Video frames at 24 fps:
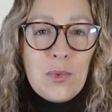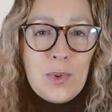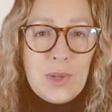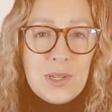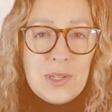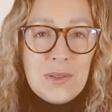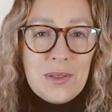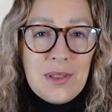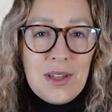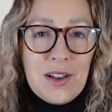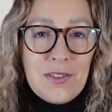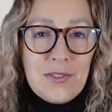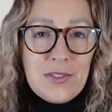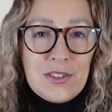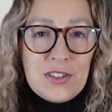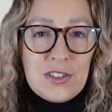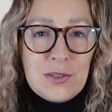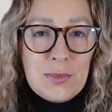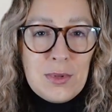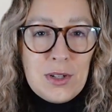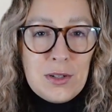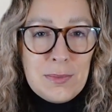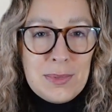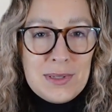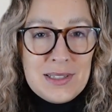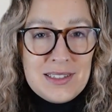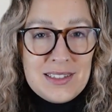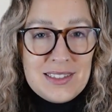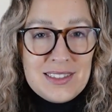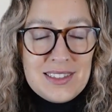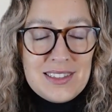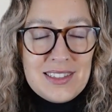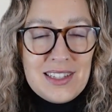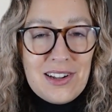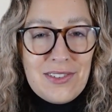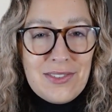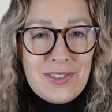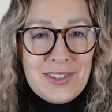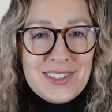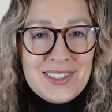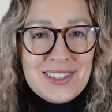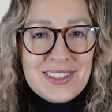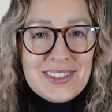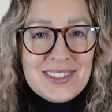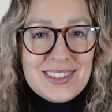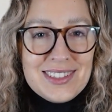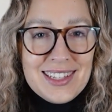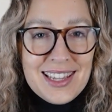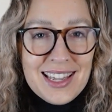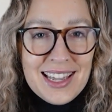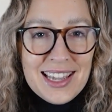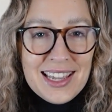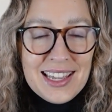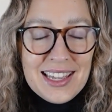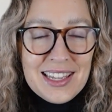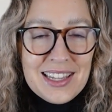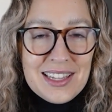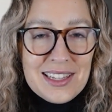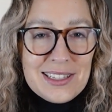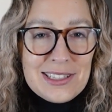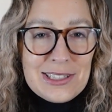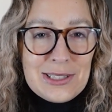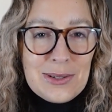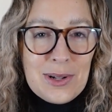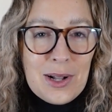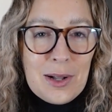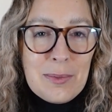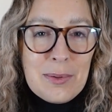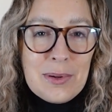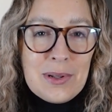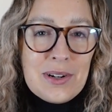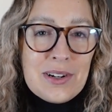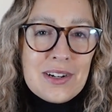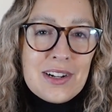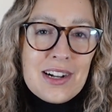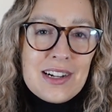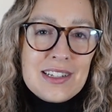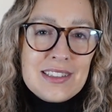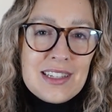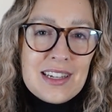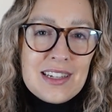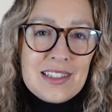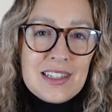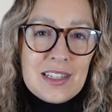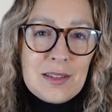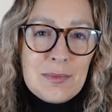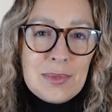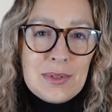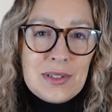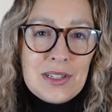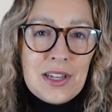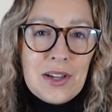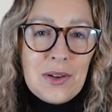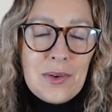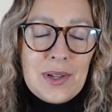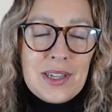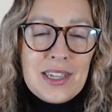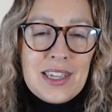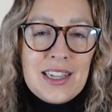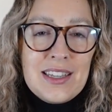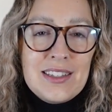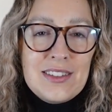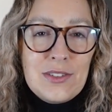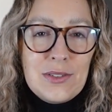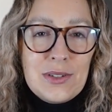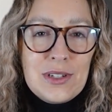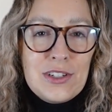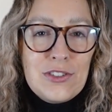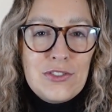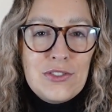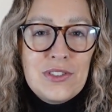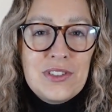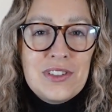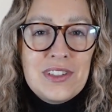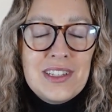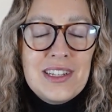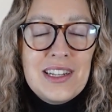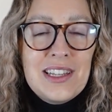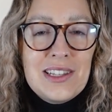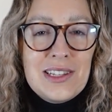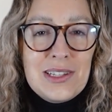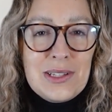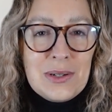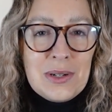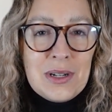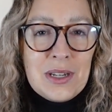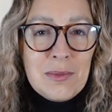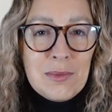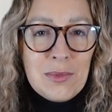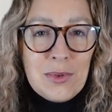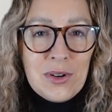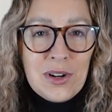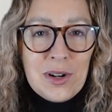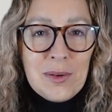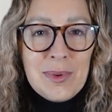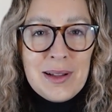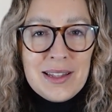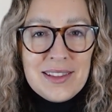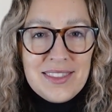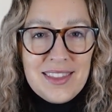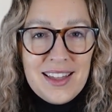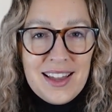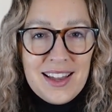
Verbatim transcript: we do that for small businesses every single day, so I'll put our contact link below in case you're interested in learning more about